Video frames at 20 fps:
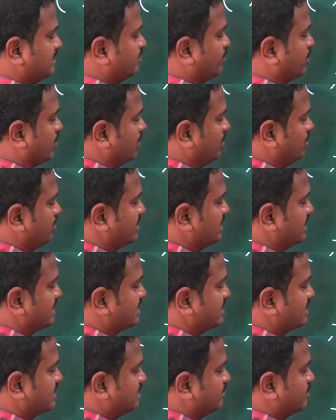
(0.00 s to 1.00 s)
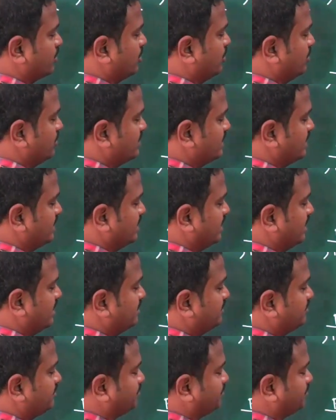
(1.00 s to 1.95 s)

producing the